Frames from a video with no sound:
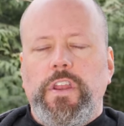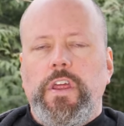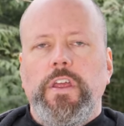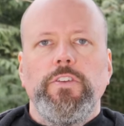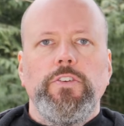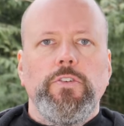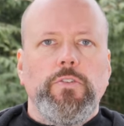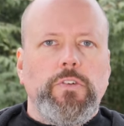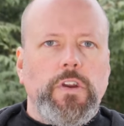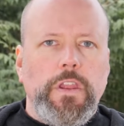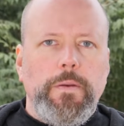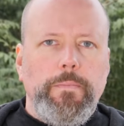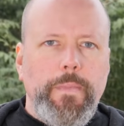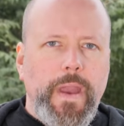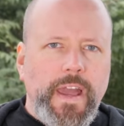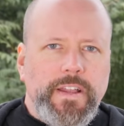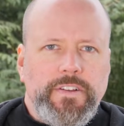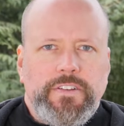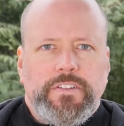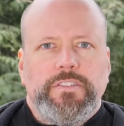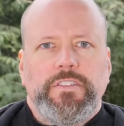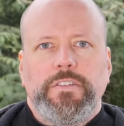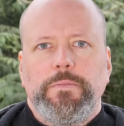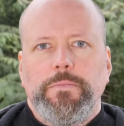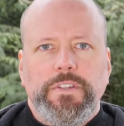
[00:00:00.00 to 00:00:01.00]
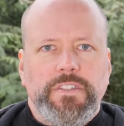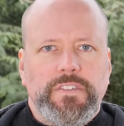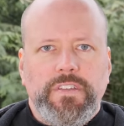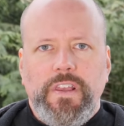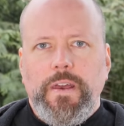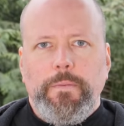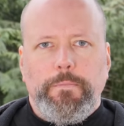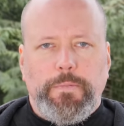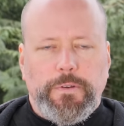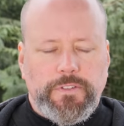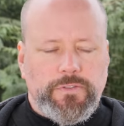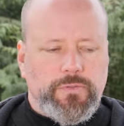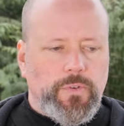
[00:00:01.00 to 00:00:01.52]
And you can imagine some
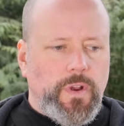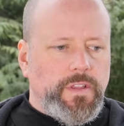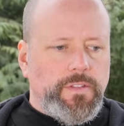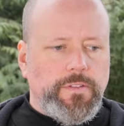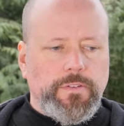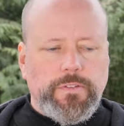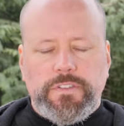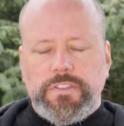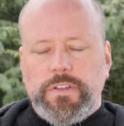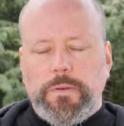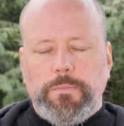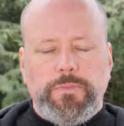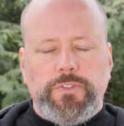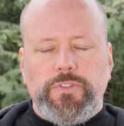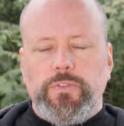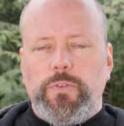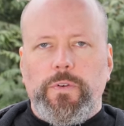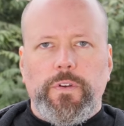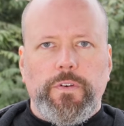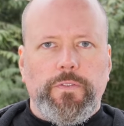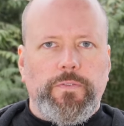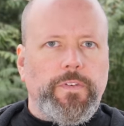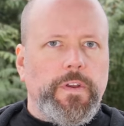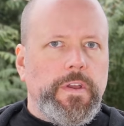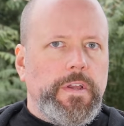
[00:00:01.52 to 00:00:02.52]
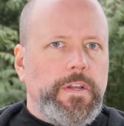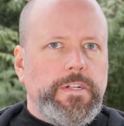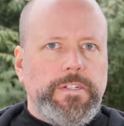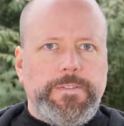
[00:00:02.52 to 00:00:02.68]
examples, right? There's some sort of